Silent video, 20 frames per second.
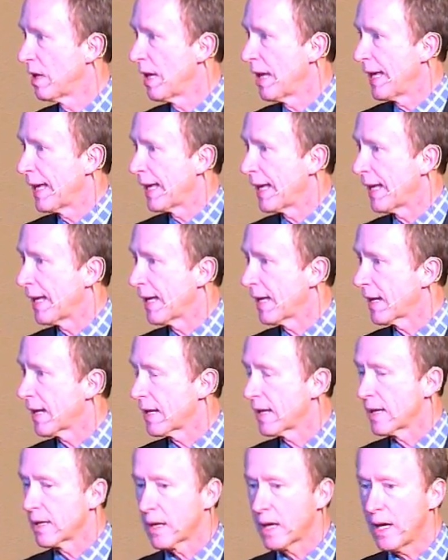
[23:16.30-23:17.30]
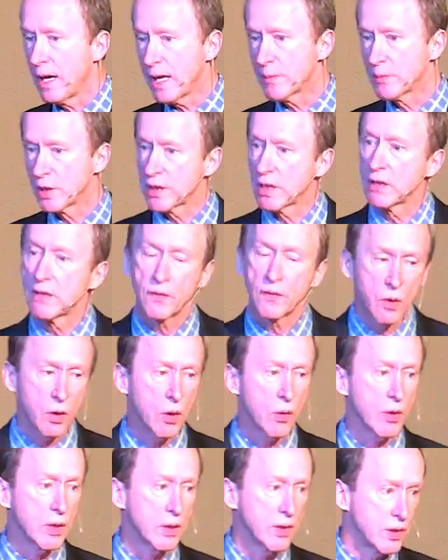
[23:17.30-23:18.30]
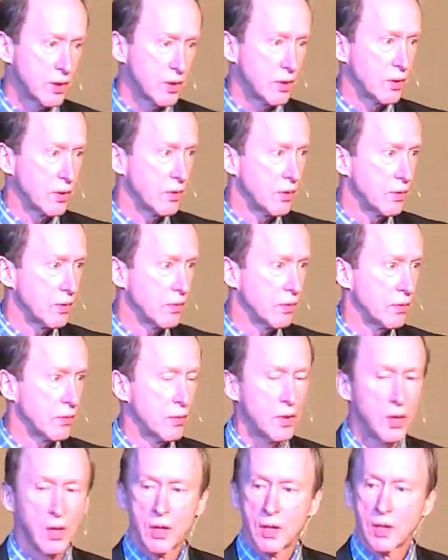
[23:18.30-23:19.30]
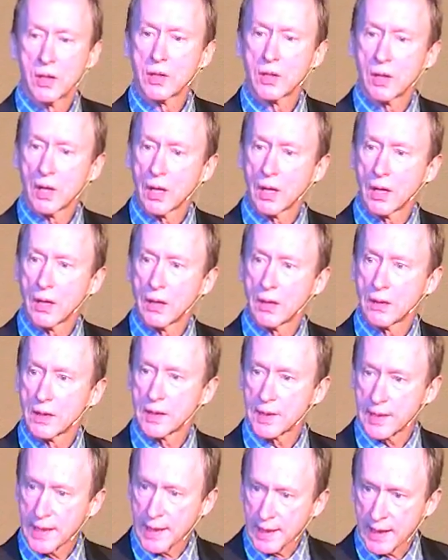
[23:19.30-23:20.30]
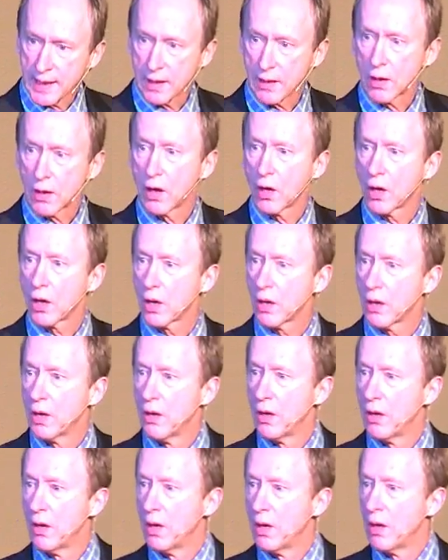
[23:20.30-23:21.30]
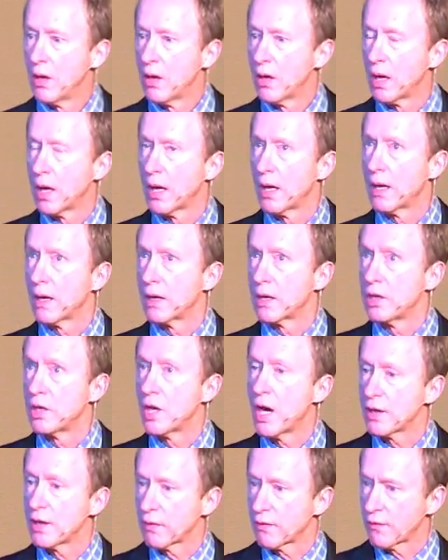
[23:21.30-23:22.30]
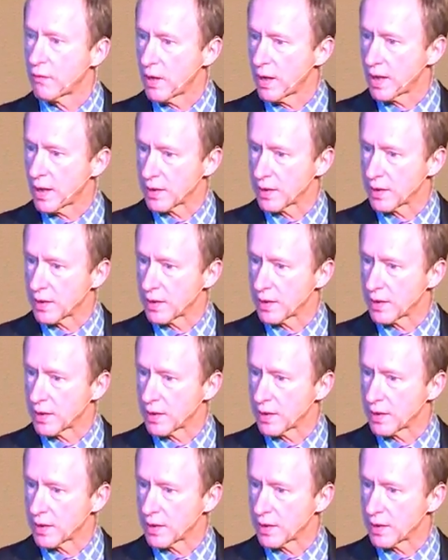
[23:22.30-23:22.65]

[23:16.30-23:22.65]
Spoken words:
And I am looking forward to seeing younger friends